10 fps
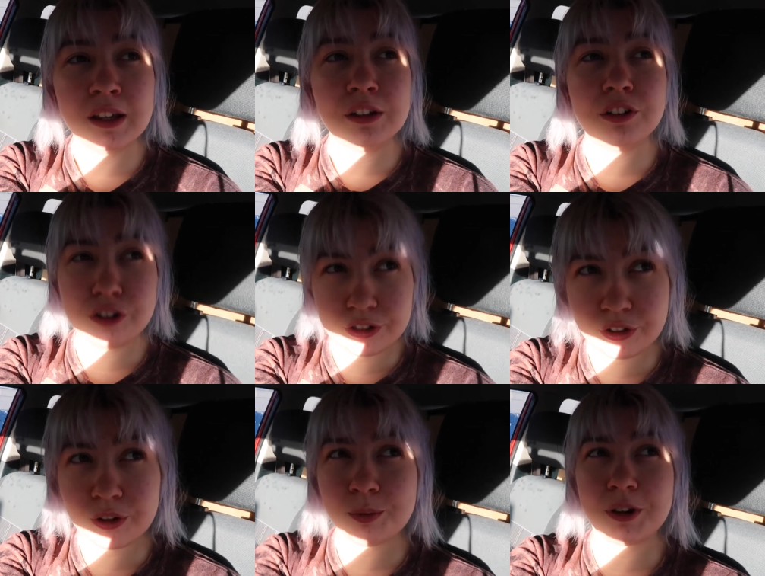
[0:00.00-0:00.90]
So she's
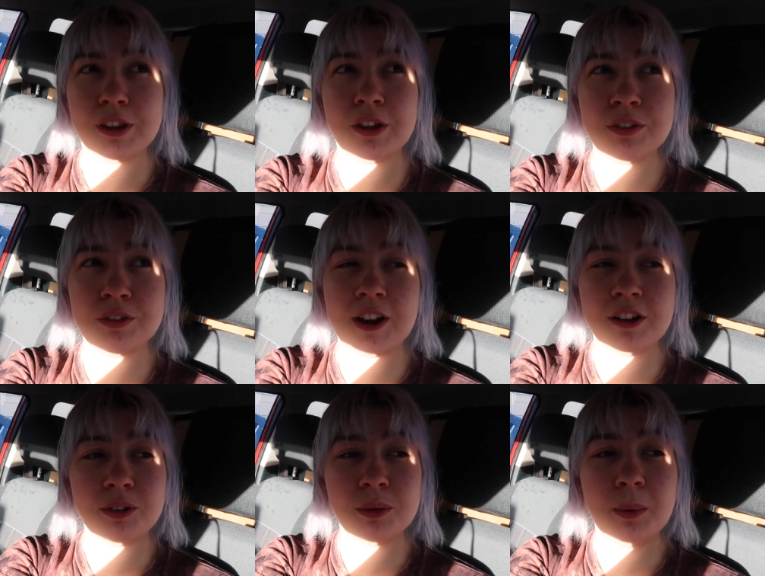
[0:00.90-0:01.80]
going to bring those
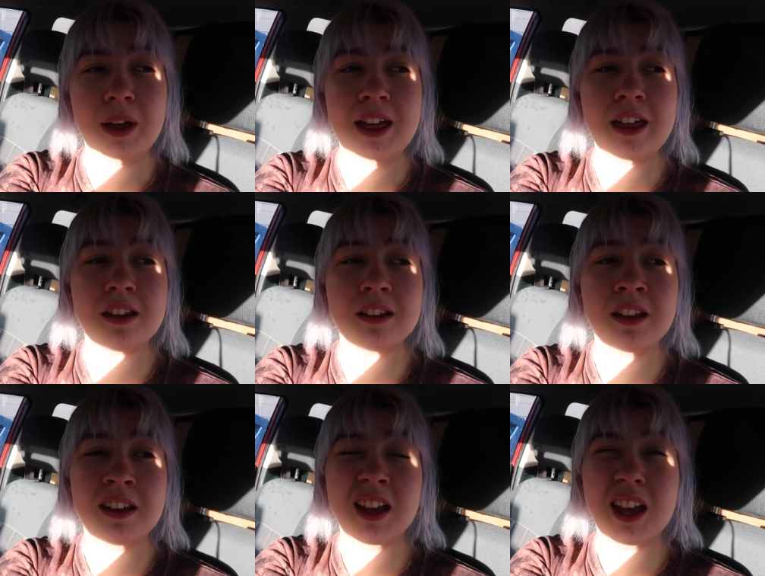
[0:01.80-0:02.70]
round as well.
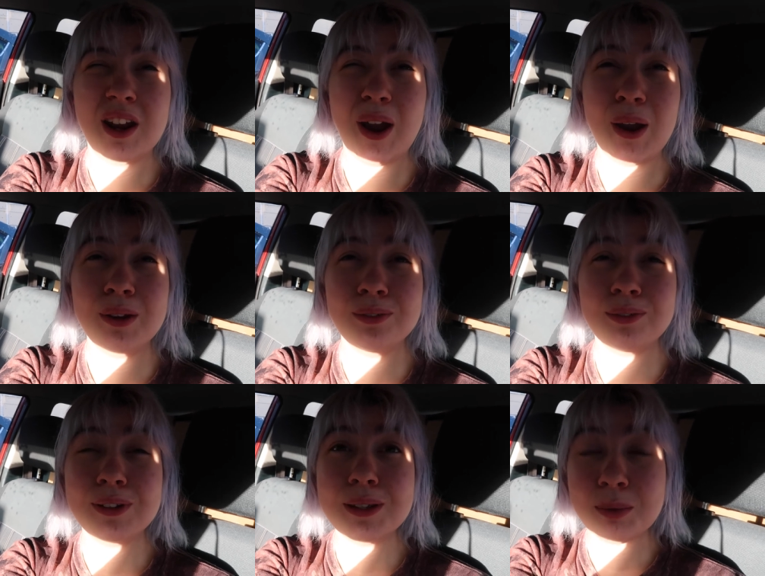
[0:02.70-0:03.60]
And
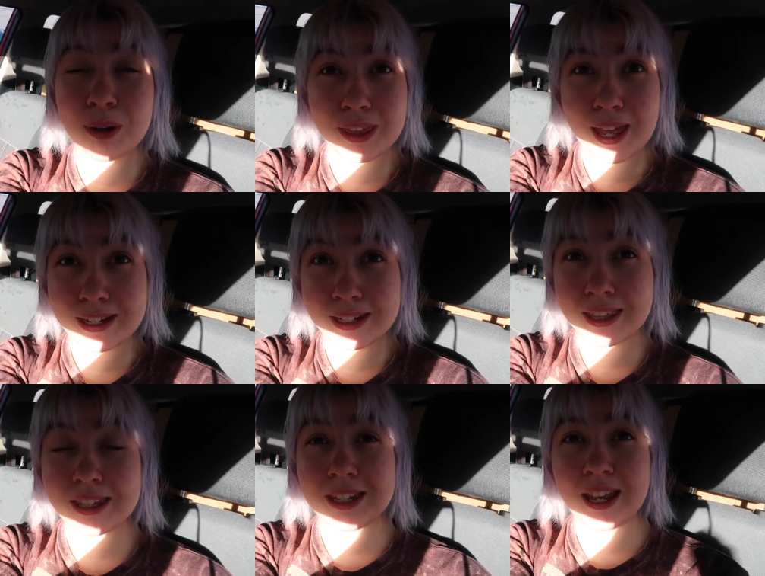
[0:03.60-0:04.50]
hopefully by the end
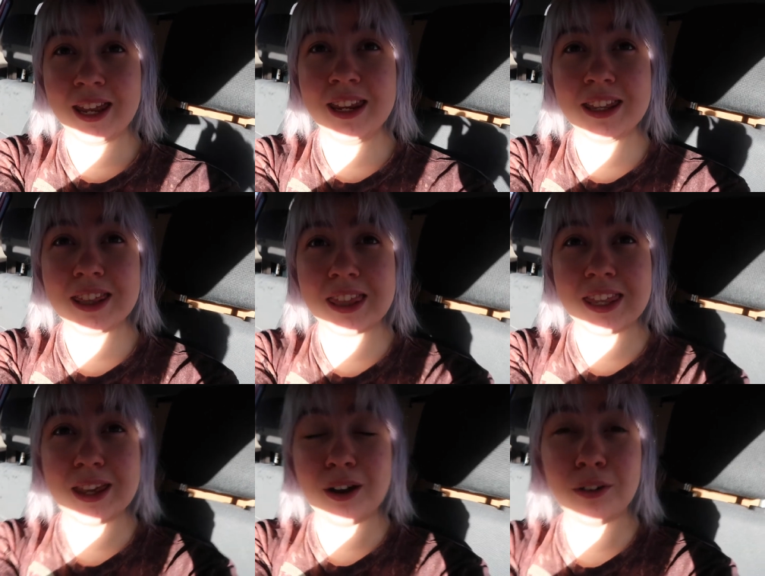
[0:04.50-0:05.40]
of the day,
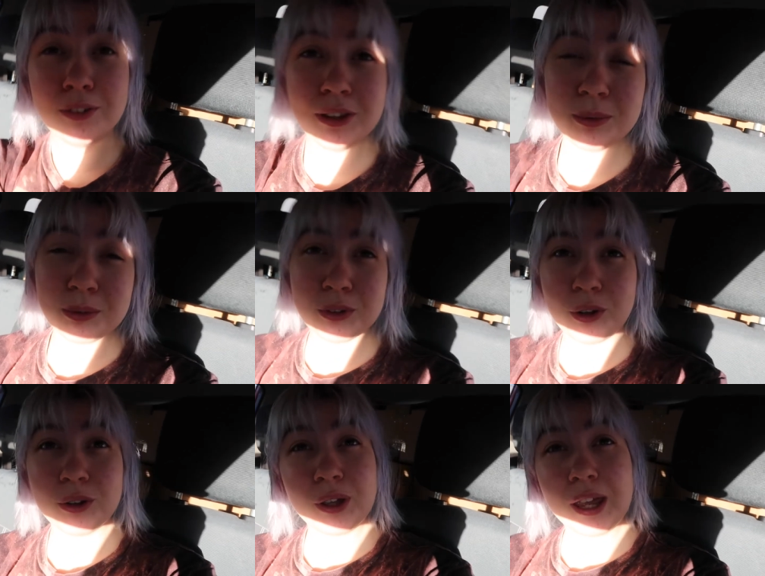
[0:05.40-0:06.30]
the office will
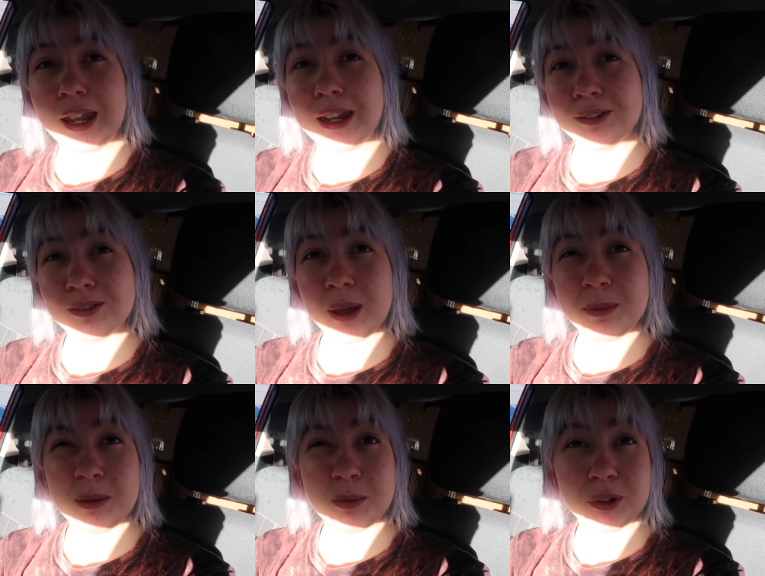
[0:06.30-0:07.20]
start looking a
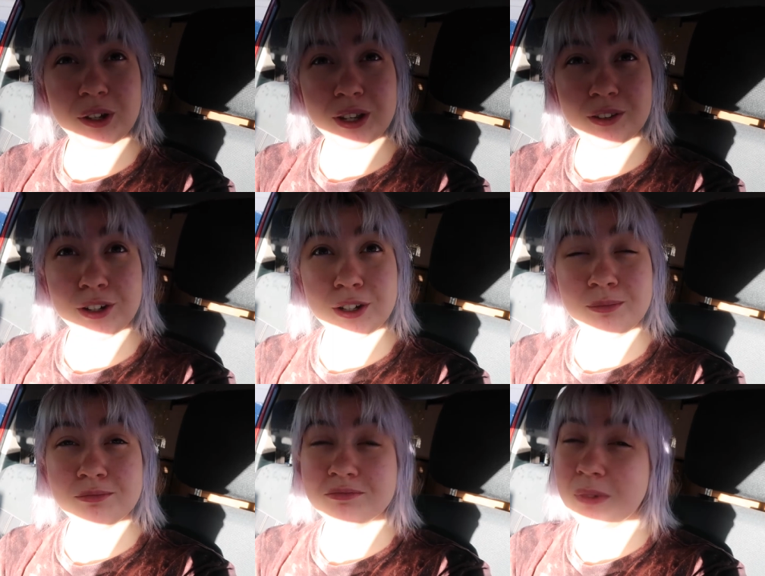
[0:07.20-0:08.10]
bit more like a
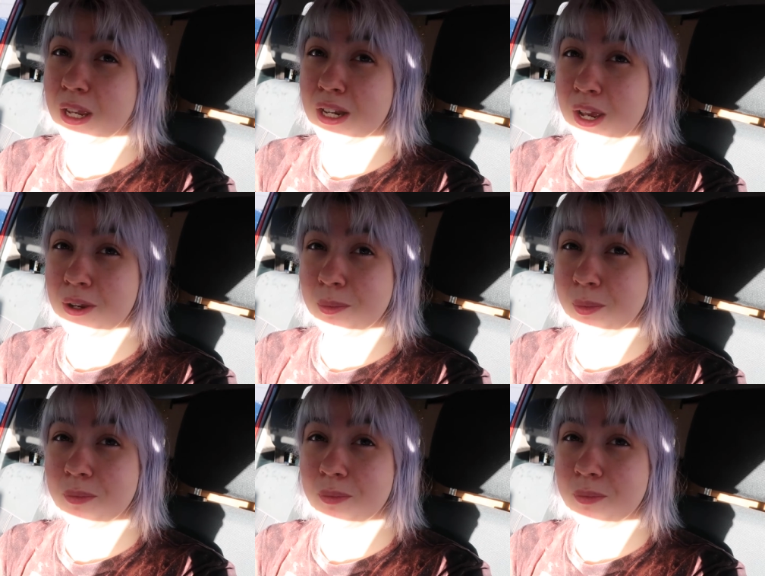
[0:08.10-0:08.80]
room. We can hope.